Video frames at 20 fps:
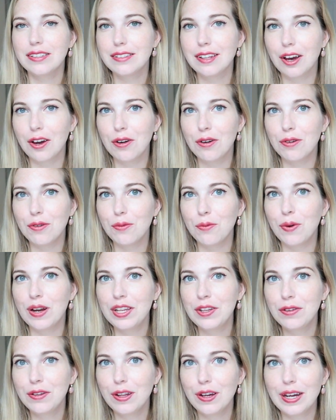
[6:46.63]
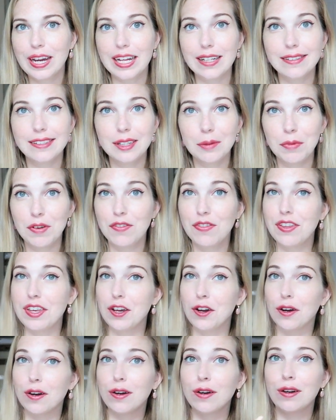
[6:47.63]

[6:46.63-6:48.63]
So when you look at some of the